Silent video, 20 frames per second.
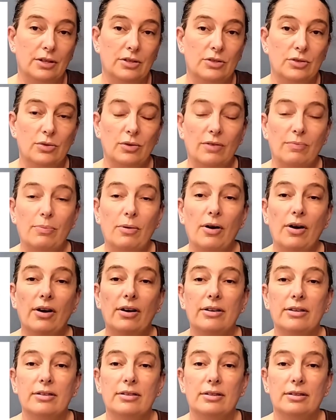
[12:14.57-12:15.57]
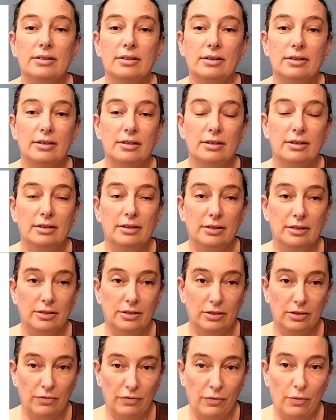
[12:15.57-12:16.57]
I bought
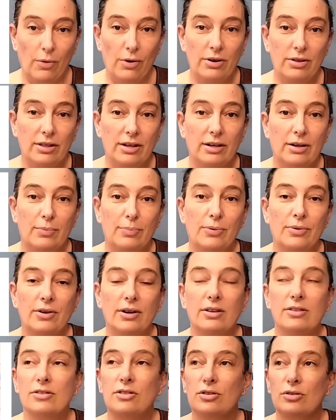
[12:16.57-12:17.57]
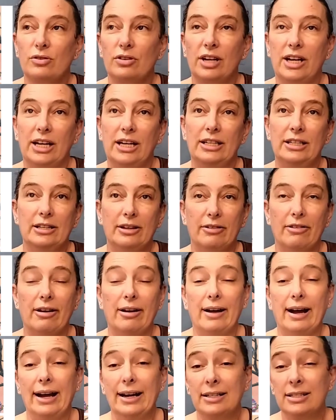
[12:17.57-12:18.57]
the 4 that I'll put on screen. There are
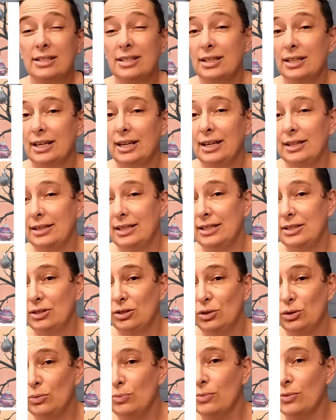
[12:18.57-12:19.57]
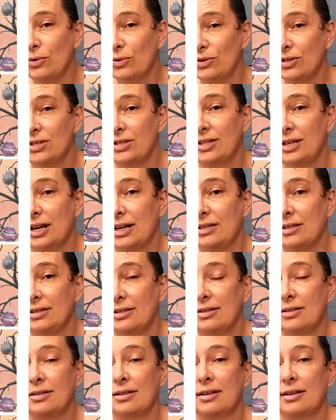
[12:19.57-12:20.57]
actually at least 2 more sets